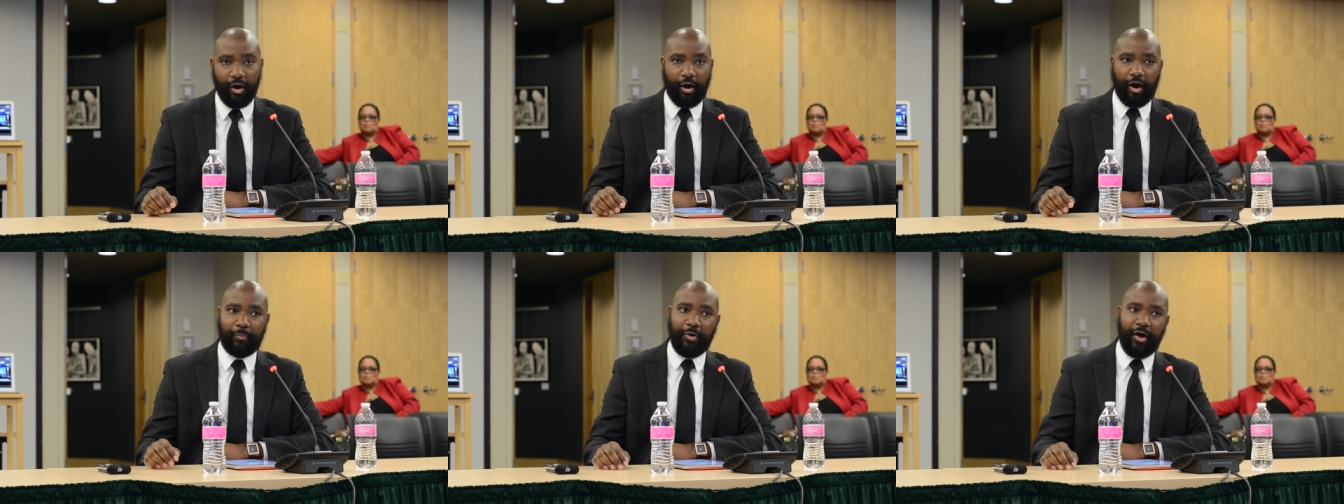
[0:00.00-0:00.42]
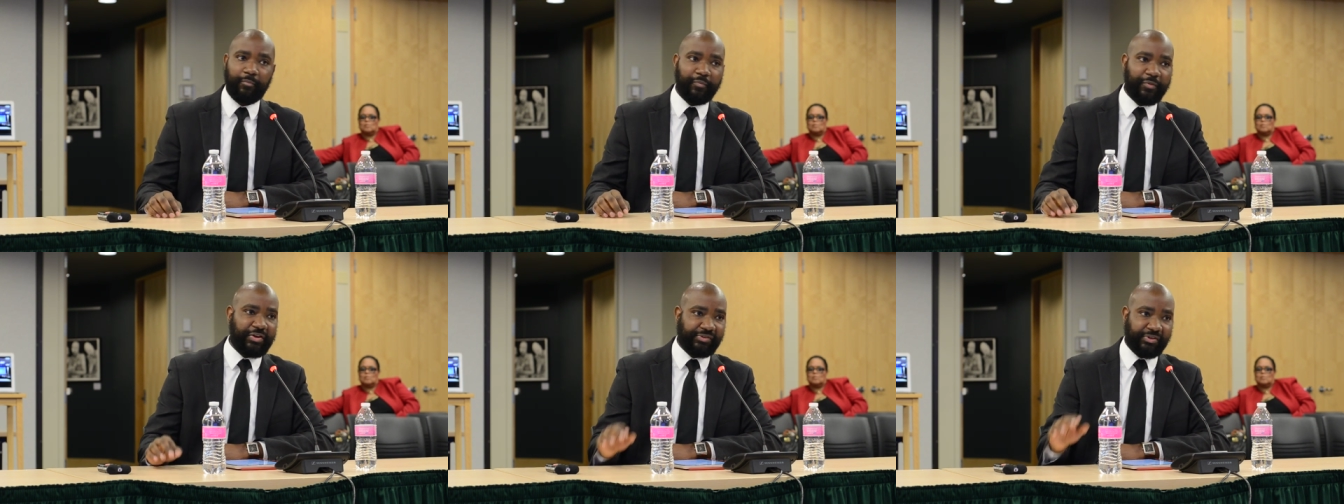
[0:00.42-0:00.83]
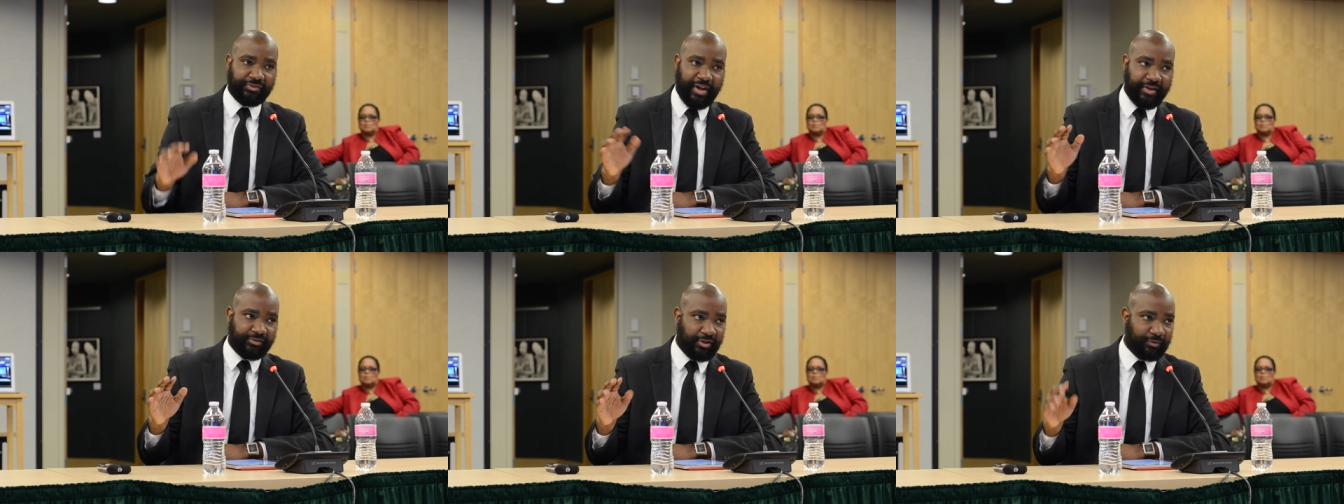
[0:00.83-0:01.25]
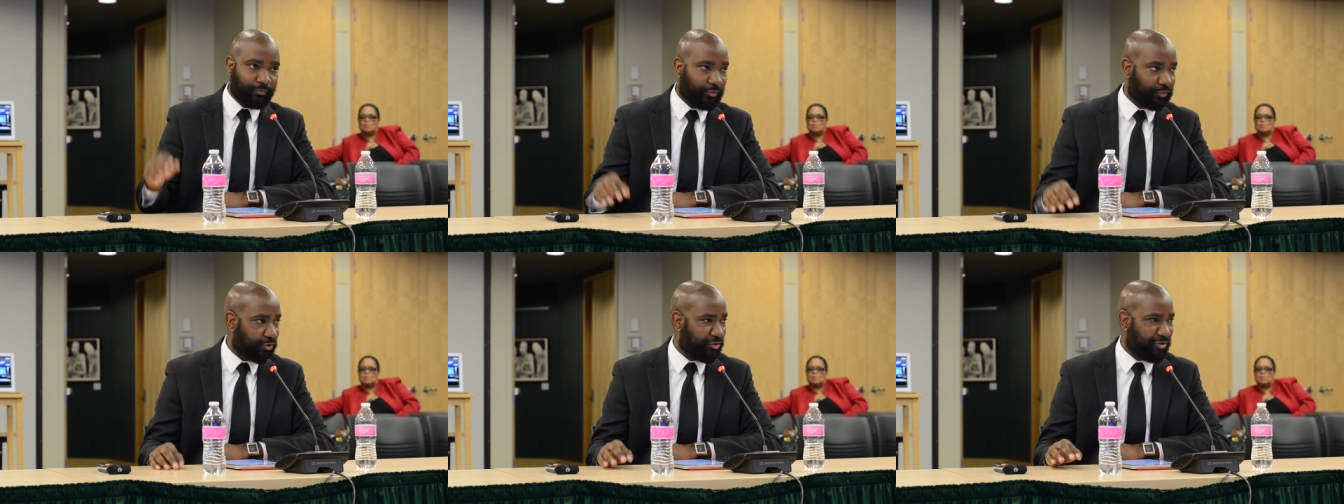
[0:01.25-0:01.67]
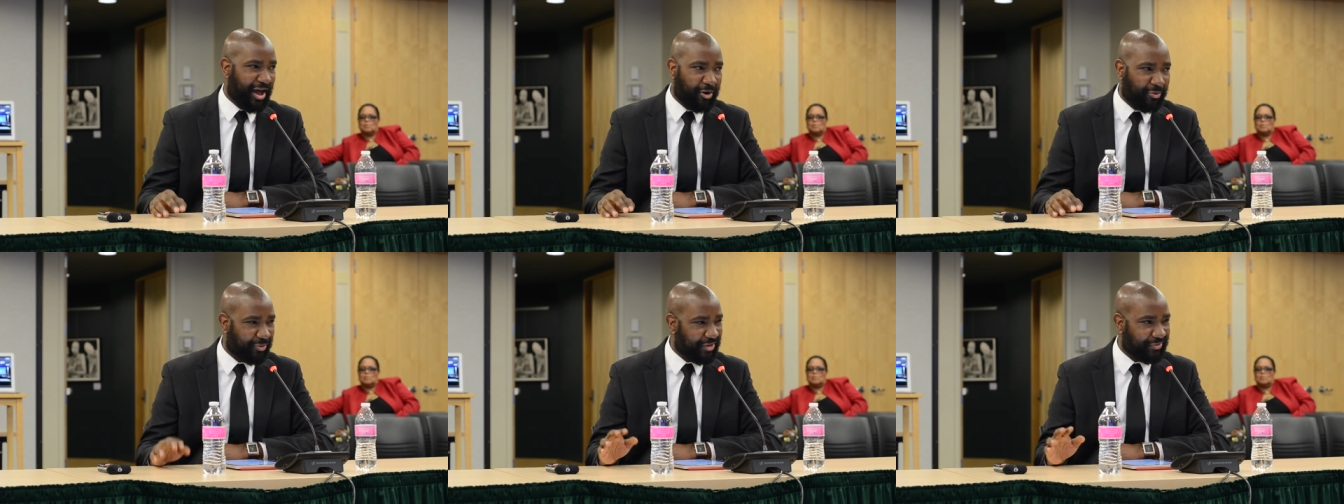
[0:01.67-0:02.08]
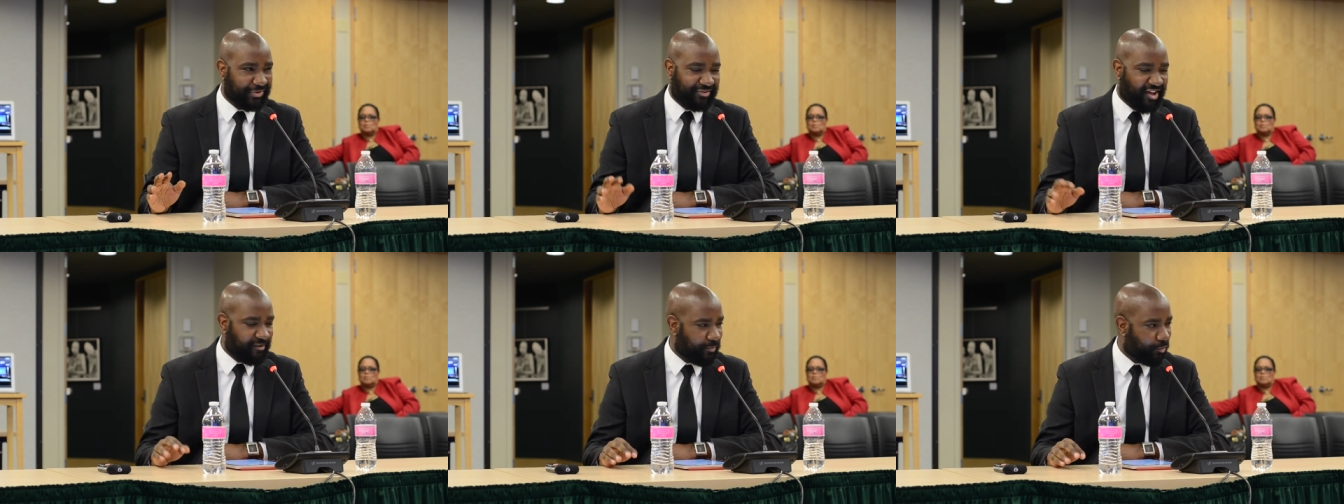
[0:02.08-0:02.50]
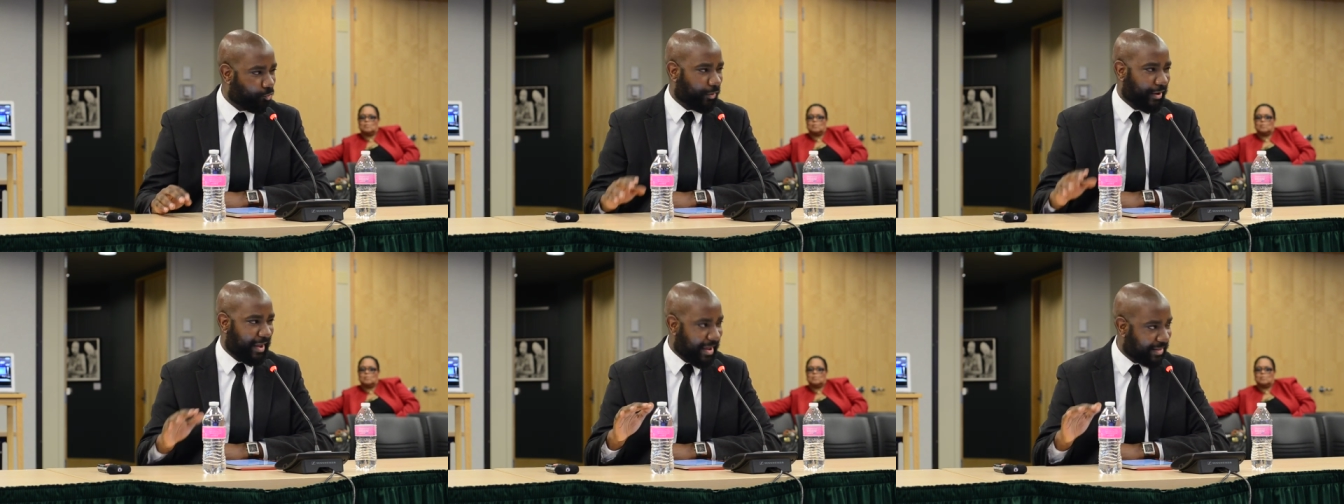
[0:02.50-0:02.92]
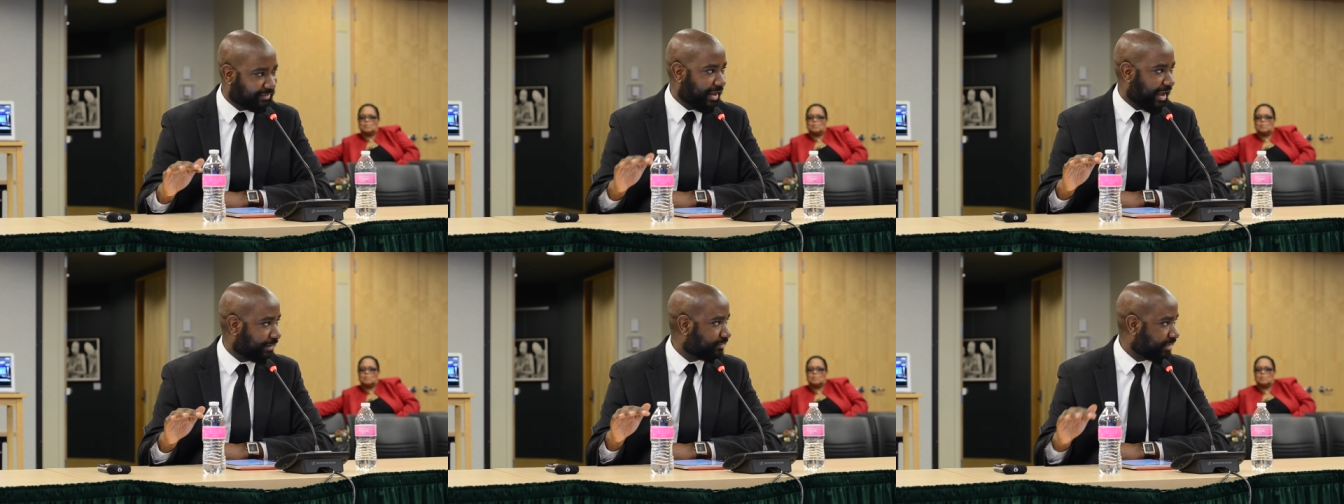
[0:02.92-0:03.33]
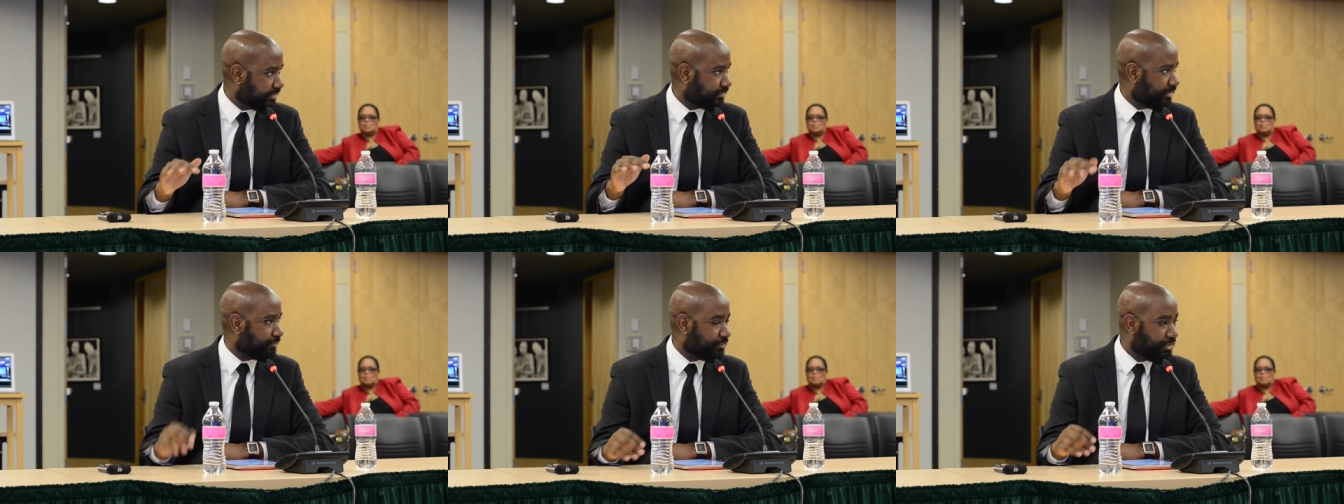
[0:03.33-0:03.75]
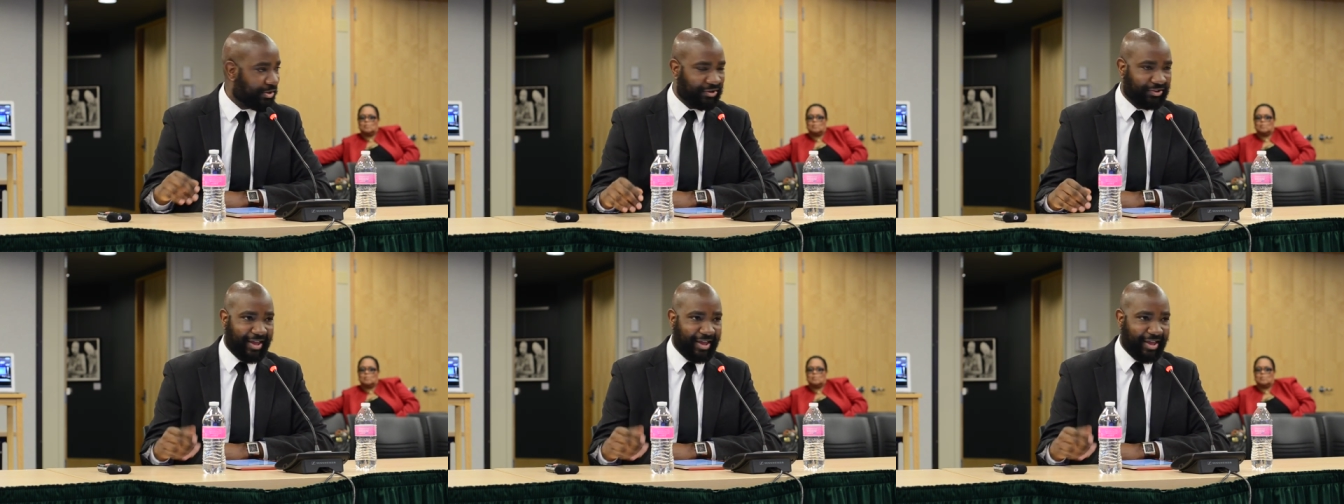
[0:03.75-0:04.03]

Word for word: Our problem isn't testing. I don't think there's a lot of people who are anti-testing